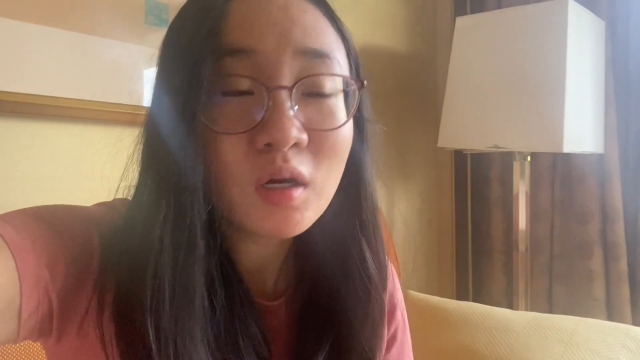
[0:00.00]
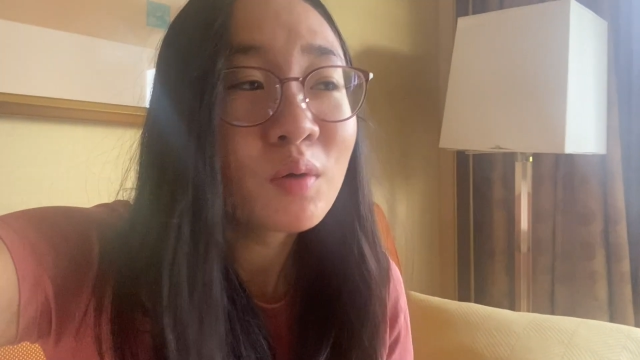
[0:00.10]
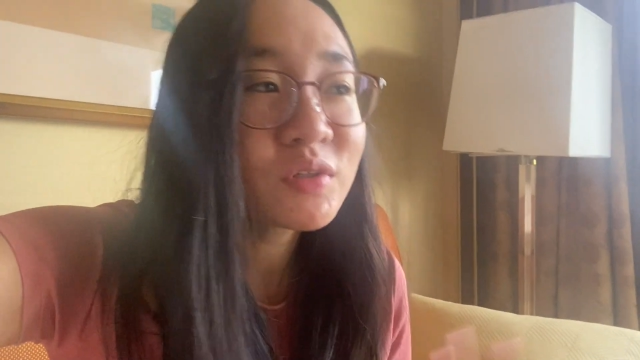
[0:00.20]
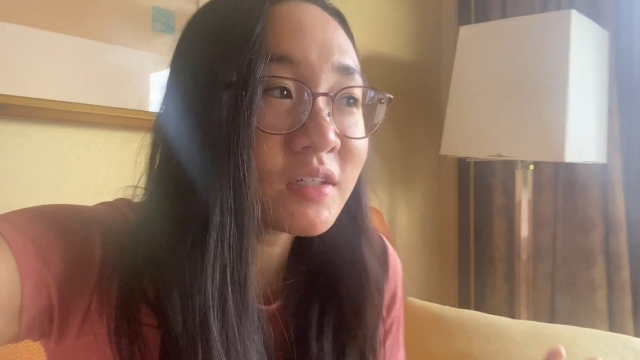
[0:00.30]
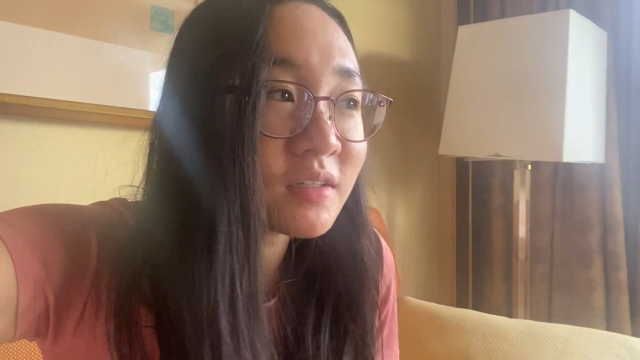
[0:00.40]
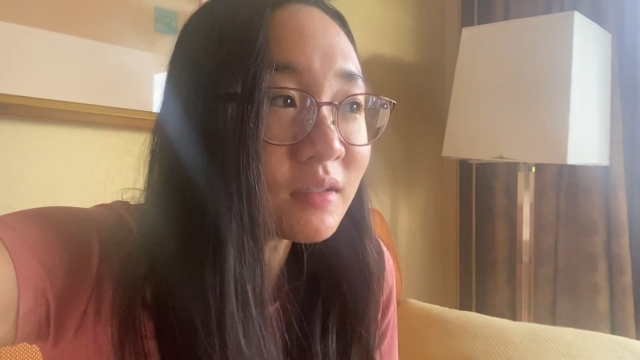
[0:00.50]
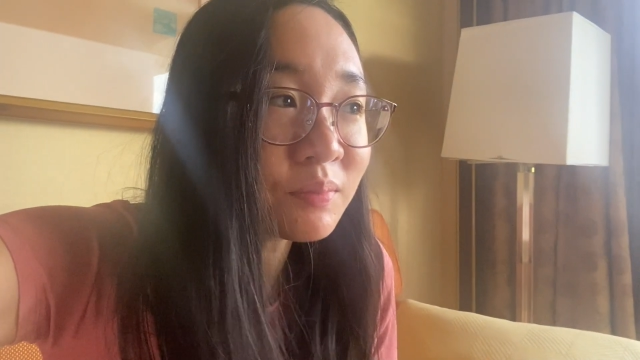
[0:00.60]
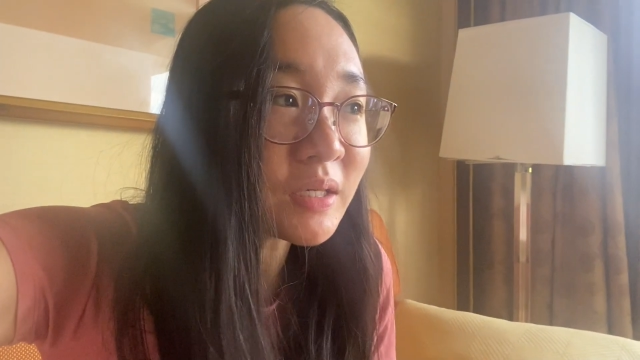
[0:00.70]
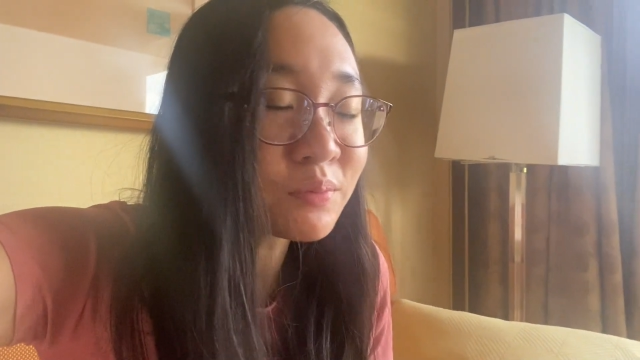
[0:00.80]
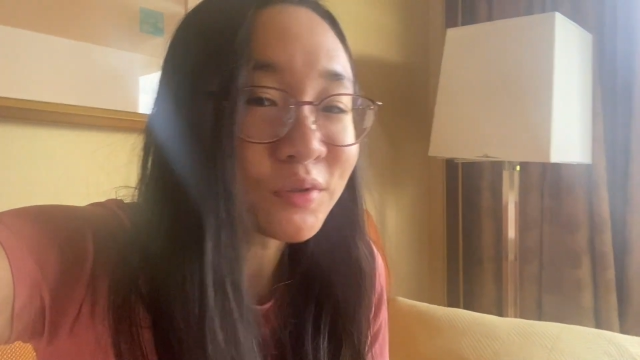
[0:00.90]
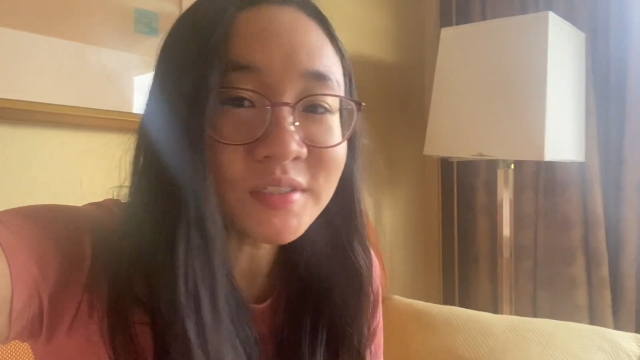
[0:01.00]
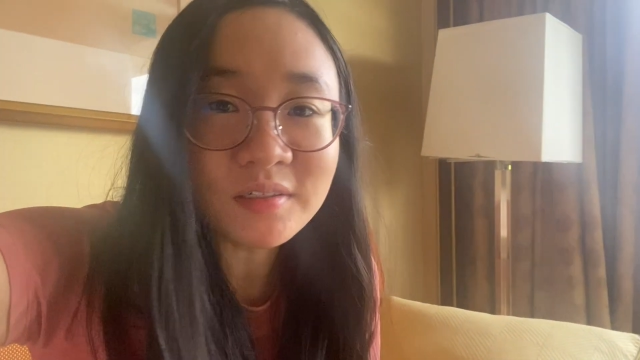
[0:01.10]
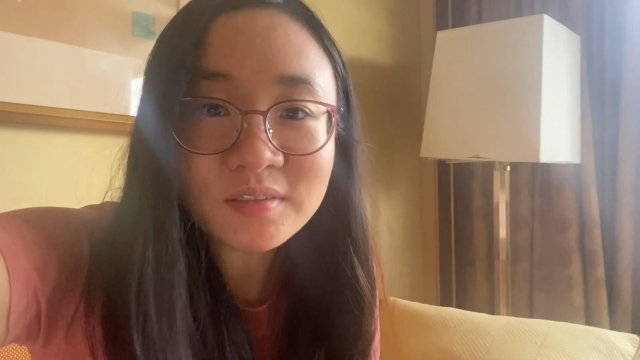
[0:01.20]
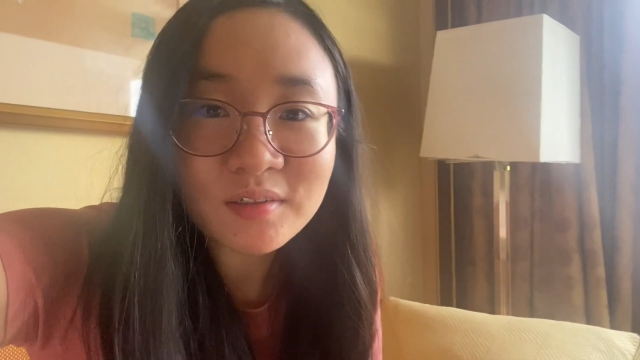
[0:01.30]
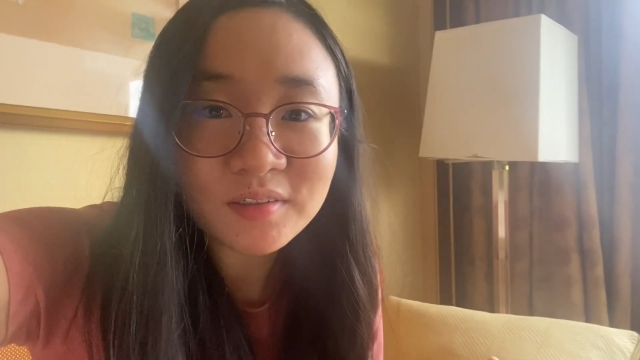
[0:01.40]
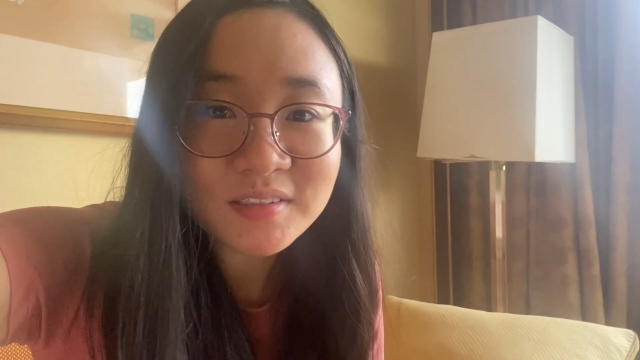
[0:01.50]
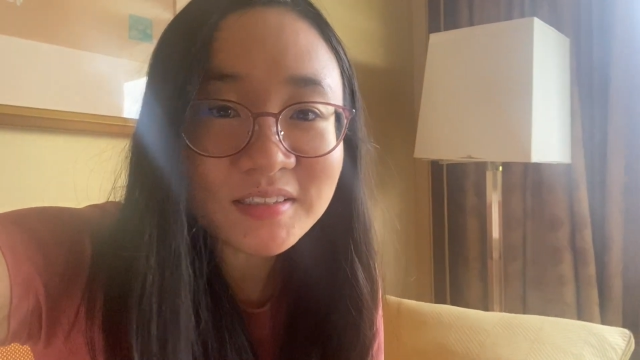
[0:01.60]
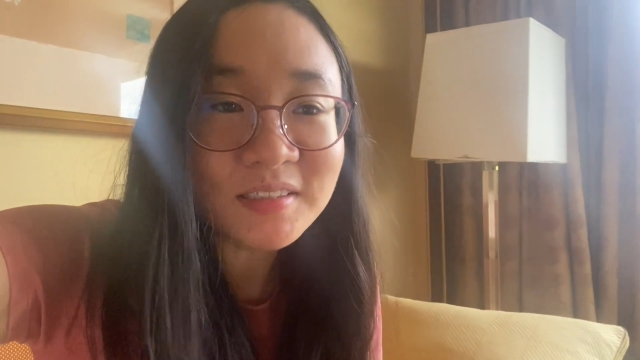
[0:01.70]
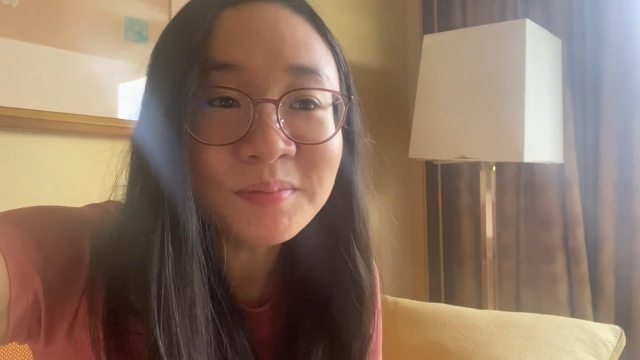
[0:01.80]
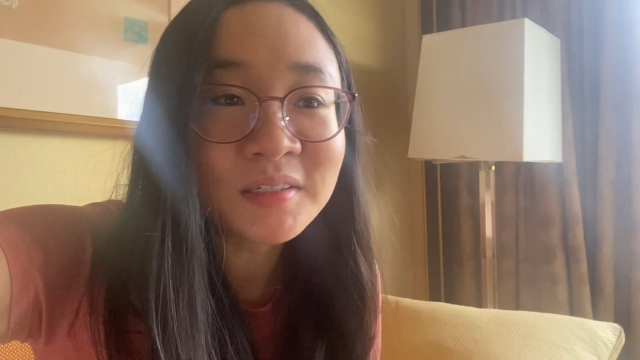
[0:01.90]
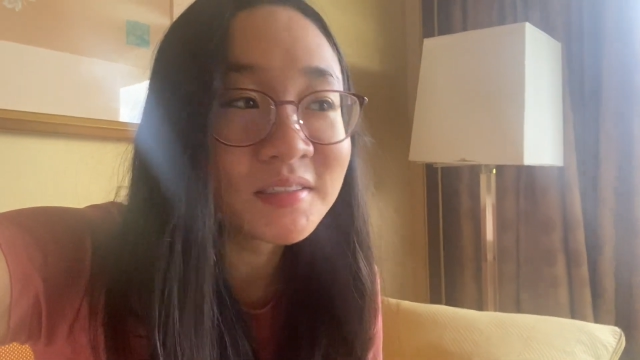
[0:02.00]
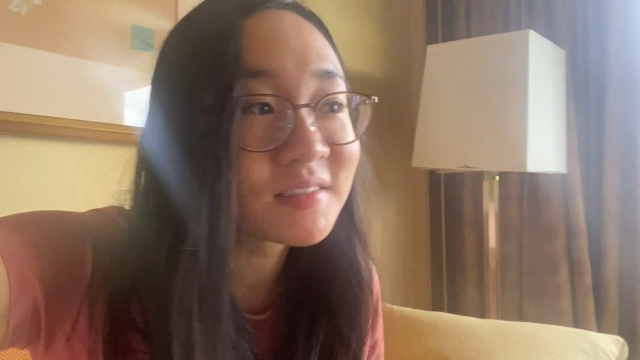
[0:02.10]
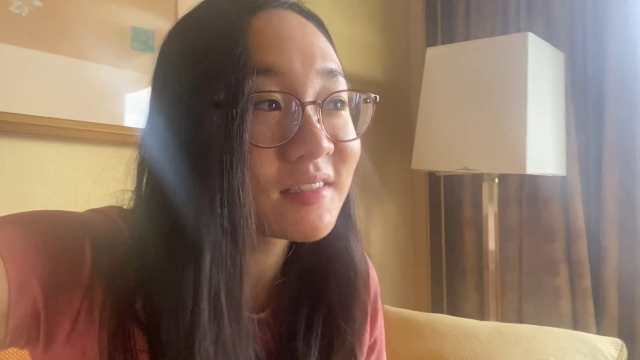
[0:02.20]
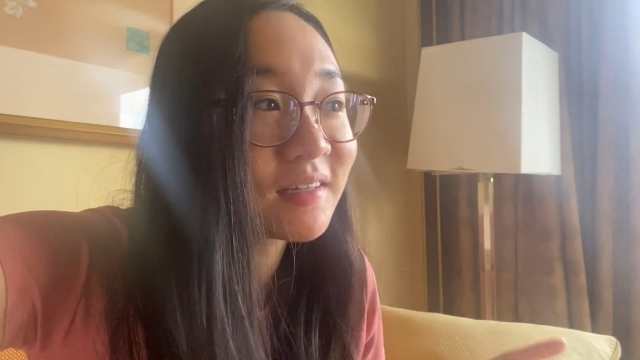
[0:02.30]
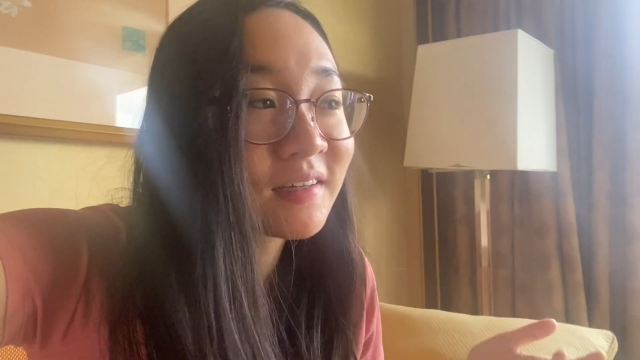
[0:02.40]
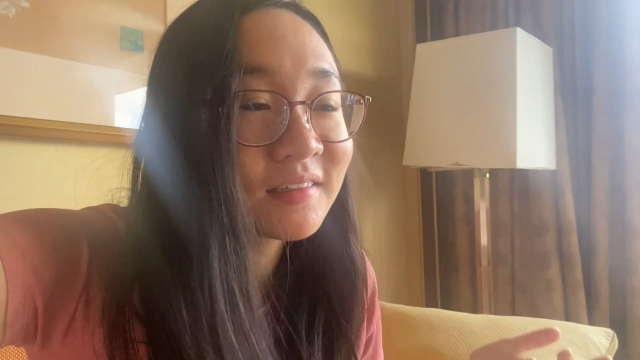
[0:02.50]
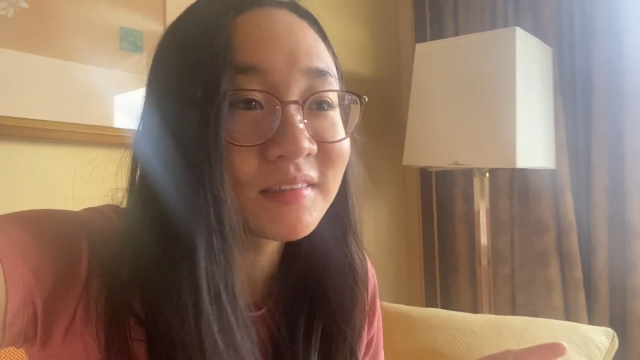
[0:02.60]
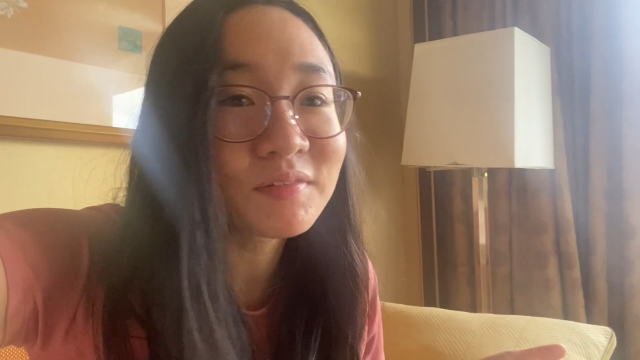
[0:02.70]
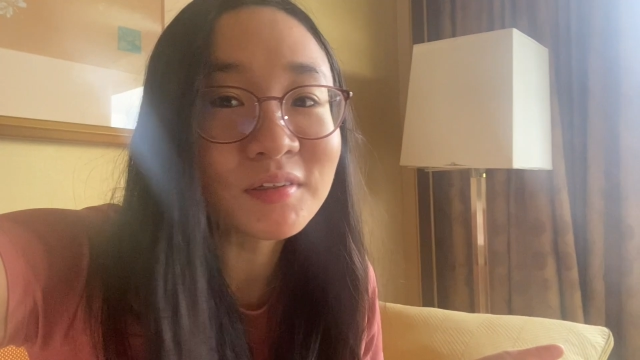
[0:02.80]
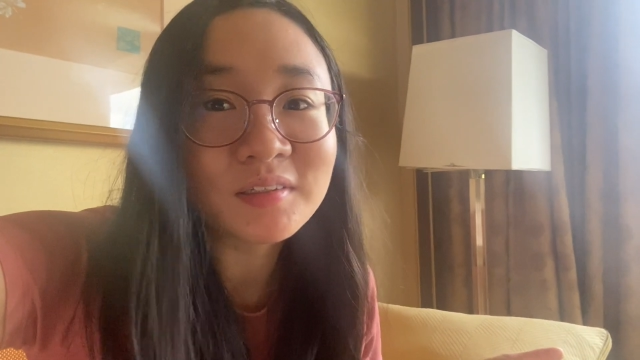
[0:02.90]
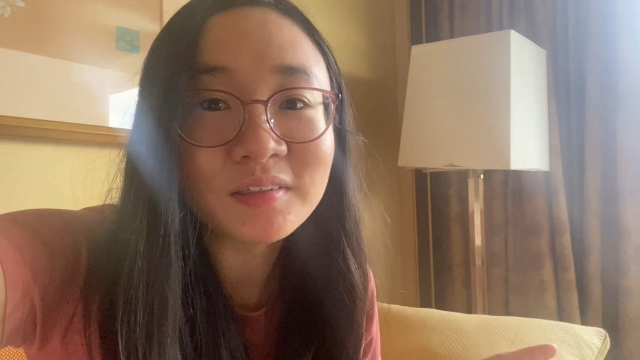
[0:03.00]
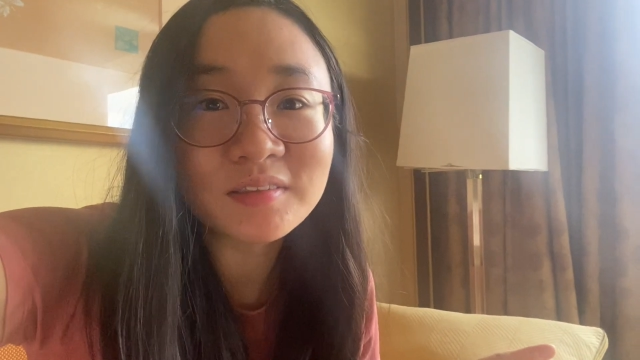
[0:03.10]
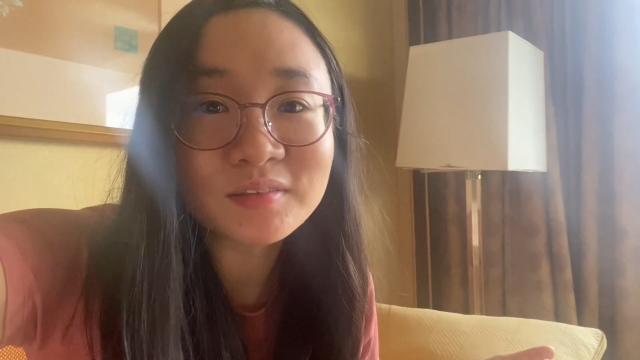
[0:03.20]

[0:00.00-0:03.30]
which I think makes more sense, honestly, because I can't leave the hotel.